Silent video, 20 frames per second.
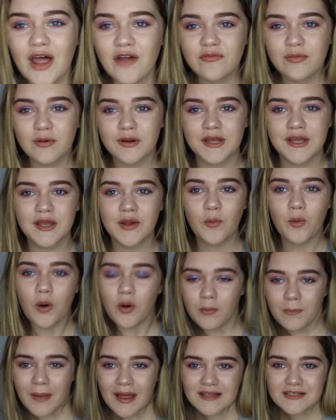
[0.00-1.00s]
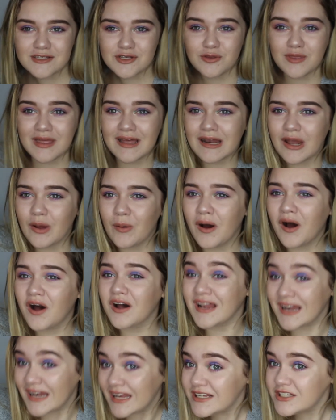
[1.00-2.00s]
everybody, welcome back to the
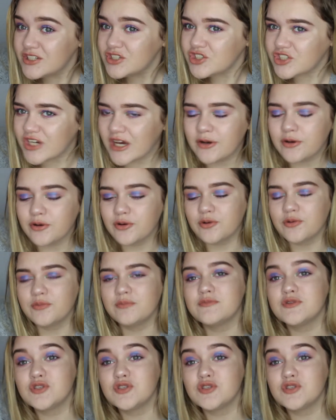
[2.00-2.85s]
Aloha Glitch channel.